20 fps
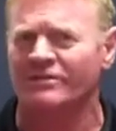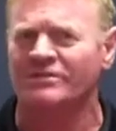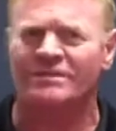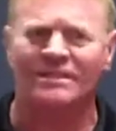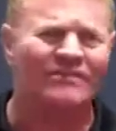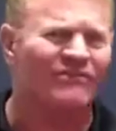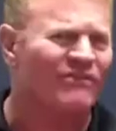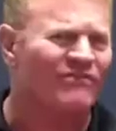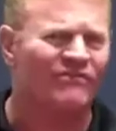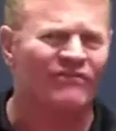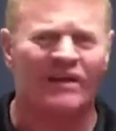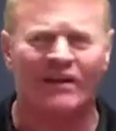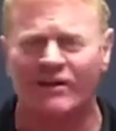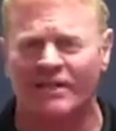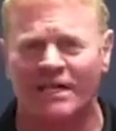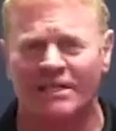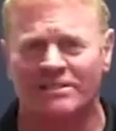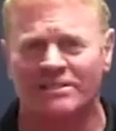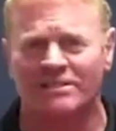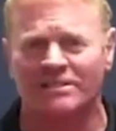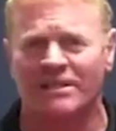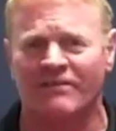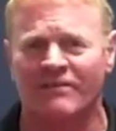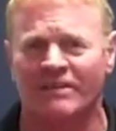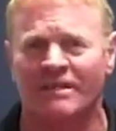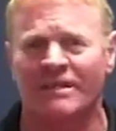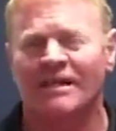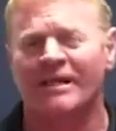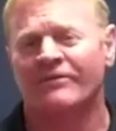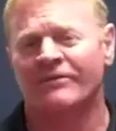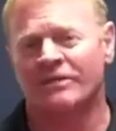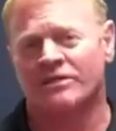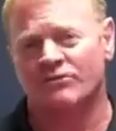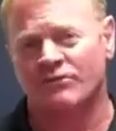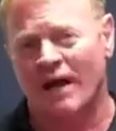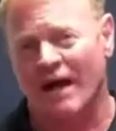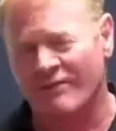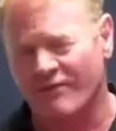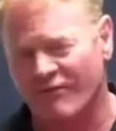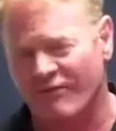There's different variations of it that
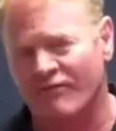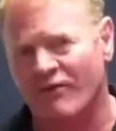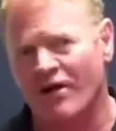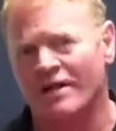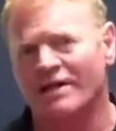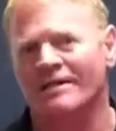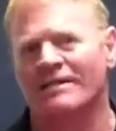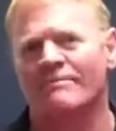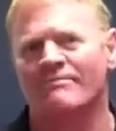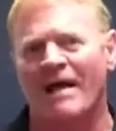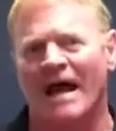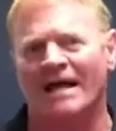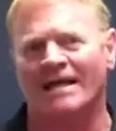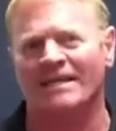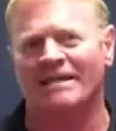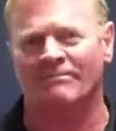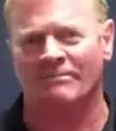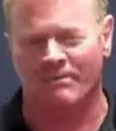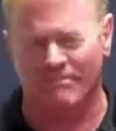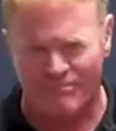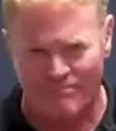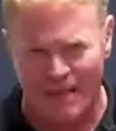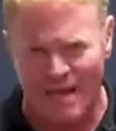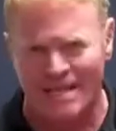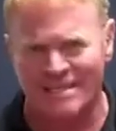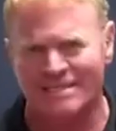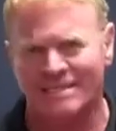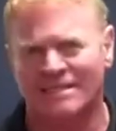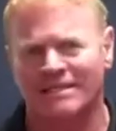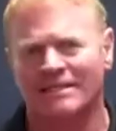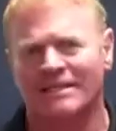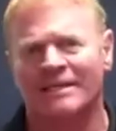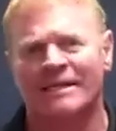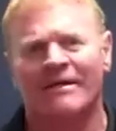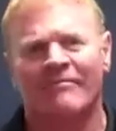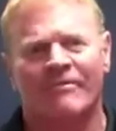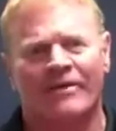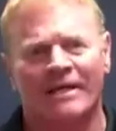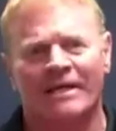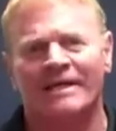drive the front end and the back end, but
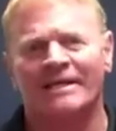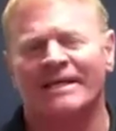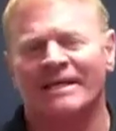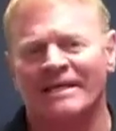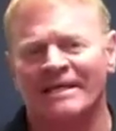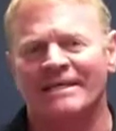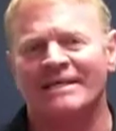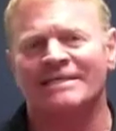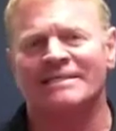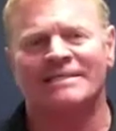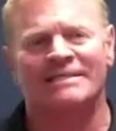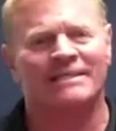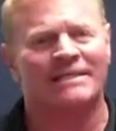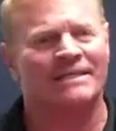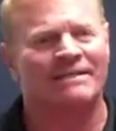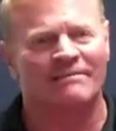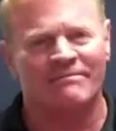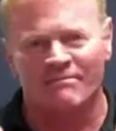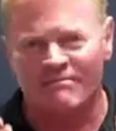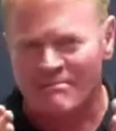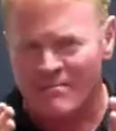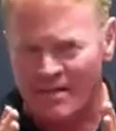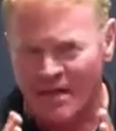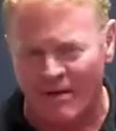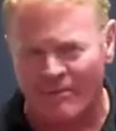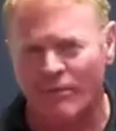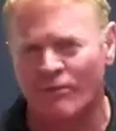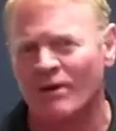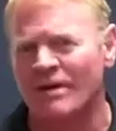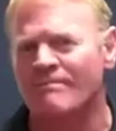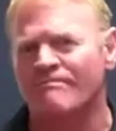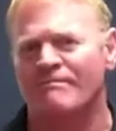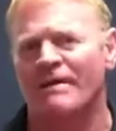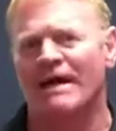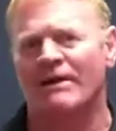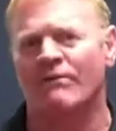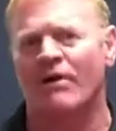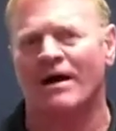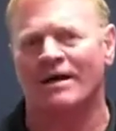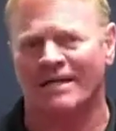basically it is the number one
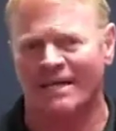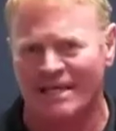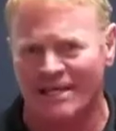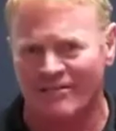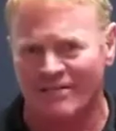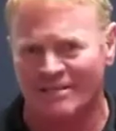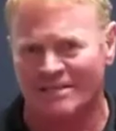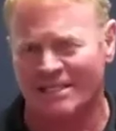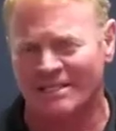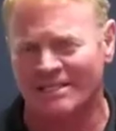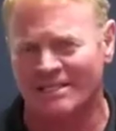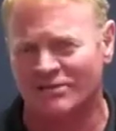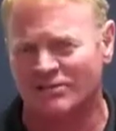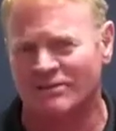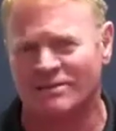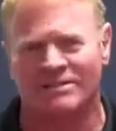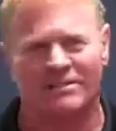bedrock in this industry.